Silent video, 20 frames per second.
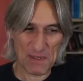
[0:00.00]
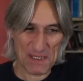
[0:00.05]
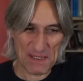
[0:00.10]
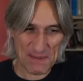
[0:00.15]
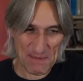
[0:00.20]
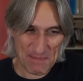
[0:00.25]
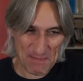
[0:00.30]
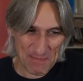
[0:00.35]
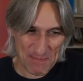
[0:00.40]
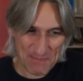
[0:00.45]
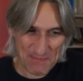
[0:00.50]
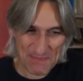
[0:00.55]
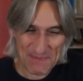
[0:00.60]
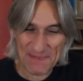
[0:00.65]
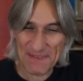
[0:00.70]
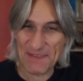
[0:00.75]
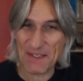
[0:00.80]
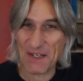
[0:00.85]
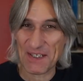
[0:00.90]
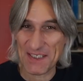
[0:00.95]
been
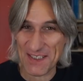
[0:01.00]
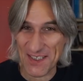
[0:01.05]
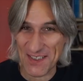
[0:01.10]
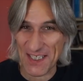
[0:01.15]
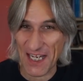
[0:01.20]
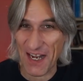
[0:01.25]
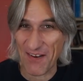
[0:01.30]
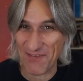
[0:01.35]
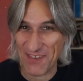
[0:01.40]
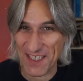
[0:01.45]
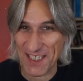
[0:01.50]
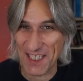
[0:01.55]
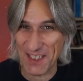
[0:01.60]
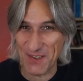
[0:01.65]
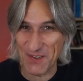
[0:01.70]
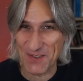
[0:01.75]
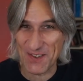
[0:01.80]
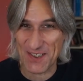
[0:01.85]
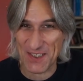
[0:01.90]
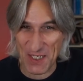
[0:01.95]
nicer to have the king
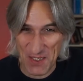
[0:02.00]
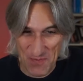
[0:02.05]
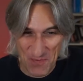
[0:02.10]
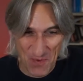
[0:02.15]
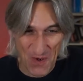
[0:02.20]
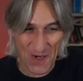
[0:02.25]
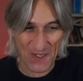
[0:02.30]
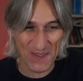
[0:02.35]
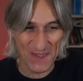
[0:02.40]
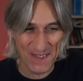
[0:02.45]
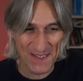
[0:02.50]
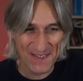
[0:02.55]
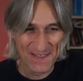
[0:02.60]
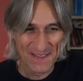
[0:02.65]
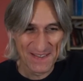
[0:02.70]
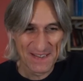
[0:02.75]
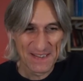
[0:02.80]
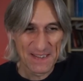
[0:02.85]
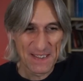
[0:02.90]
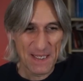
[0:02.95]
on c1,
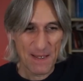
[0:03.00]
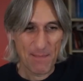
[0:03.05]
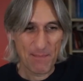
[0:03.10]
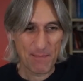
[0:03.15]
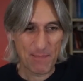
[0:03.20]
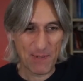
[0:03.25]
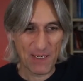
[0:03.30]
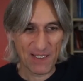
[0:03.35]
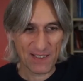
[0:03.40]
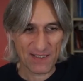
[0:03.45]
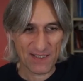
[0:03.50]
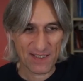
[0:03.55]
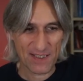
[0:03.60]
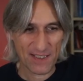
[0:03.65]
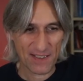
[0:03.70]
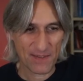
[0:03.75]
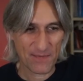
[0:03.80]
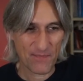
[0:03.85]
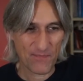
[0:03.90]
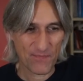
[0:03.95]

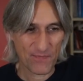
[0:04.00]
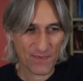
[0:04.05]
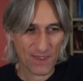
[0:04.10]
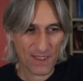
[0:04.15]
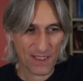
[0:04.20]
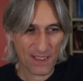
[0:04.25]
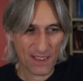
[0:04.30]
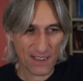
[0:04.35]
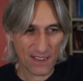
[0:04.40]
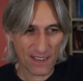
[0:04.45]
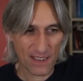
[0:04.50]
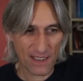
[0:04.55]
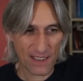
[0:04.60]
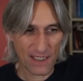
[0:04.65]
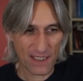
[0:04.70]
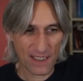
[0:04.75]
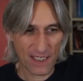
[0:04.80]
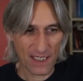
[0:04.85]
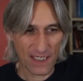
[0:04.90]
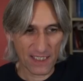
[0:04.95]
but
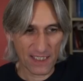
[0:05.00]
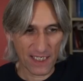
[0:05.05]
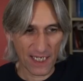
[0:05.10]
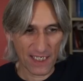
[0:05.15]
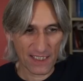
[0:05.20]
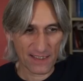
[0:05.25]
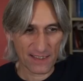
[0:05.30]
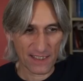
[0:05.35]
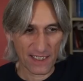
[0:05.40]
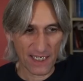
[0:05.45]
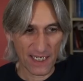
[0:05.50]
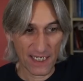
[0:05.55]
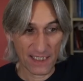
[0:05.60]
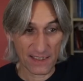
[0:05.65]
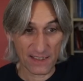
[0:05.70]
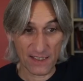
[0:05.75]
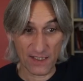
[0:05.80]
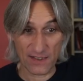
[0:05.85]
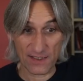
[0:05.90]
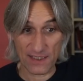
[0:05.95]
in any case,
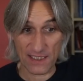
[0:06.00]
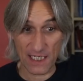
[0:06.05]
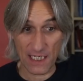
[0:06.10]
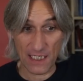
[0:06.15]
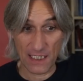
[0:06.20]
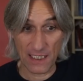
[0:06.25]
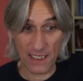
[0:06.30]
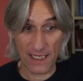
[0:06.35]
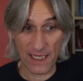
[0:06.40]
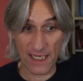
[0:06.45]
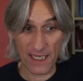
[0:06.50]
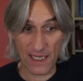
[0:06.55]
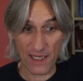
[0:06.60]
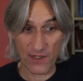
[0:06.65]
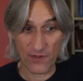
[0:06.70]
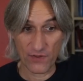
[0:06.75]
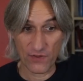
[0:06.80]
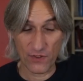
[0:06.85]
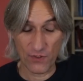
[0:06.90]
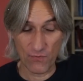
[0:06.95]
it does clear
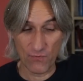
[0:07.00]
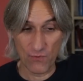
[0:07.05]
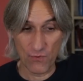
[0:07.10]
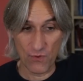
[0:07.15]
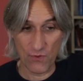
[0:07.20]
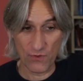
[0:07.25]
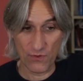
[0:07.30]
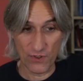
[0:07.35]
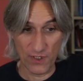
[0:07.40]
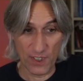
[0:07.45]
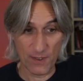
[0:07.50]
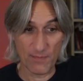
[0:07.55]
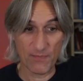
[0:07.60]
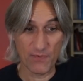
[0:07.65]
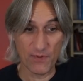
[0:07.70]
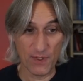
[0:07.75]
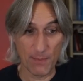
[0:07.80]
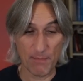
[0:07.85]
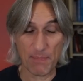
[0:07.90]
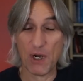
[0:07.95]
the, the,
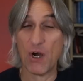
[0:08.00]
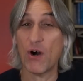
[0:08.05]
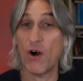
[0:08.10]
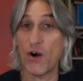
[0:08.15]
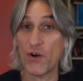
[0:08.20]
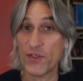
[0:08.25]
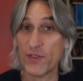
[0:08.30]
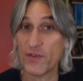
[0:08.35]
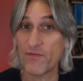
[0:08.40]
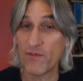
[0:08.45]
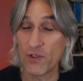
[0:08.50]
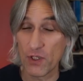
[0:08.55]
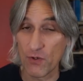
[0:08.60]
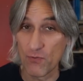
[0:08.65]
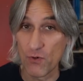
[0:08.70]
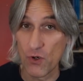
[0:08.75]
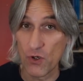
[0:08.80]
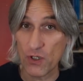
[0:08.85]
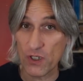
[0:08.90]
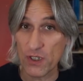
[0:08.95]
the, path for the
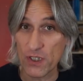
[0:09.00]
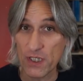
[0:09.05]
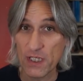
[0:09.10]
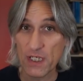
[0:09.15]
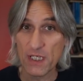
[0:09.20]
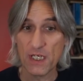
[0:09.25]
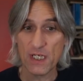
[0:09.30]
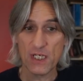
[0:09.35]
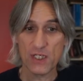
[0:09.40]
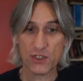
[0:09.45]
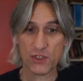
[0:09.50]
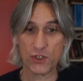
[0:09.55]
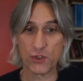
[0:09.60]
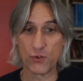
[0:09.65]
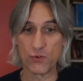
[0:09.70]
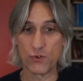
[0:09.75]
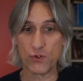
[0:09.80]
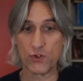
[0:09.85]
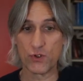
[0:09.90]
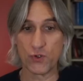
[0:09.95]
rook
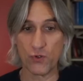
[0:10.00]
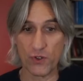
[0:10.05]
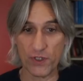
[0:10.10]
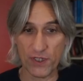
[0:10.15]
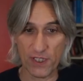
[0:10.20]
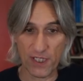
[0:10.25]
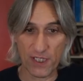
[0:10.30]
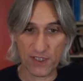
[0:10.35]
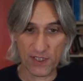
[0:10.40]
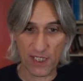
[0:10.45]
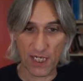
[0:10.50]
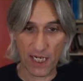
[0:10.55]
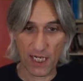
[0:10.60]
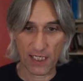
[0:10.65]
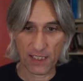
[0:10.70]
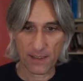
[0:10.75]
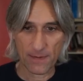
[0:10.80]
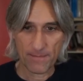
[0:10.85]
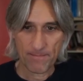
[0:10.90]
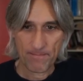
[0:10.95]
to join the
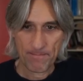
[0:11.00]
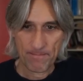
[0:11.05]
attack.